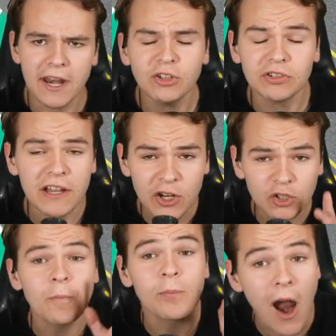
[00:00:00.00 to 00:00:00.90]
an interesting
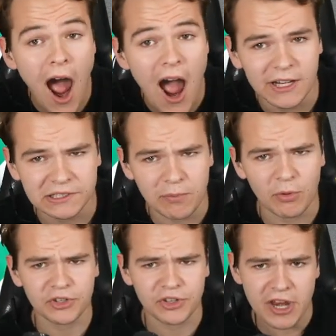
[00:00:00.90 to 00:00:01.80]
surprise that
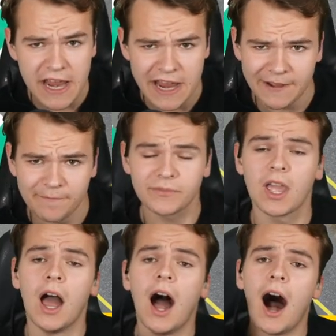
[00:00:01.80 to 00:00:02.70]
we'll see
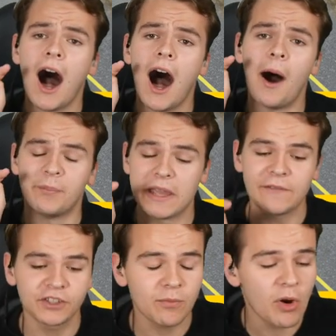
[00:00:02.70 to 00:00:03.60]
um,
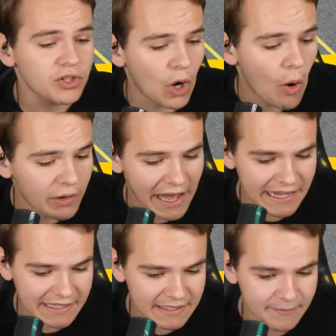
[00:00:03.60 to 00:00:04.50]
if someone
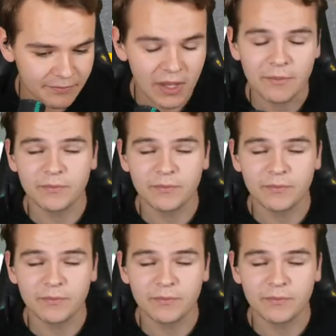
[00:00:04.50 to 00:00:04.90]
donates